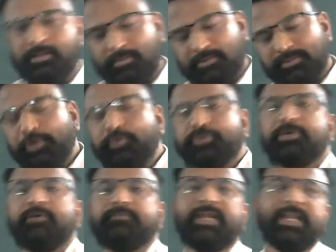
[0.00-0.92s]
solution
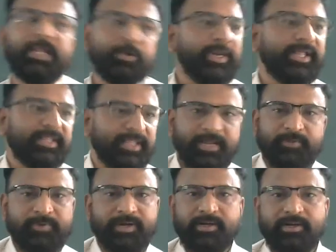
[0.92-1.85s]
of the liquid in the
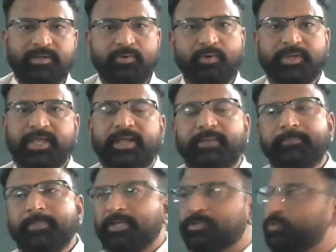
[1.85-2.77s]
liquid.
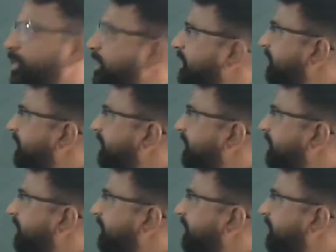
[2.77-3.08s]
Okay, so we'll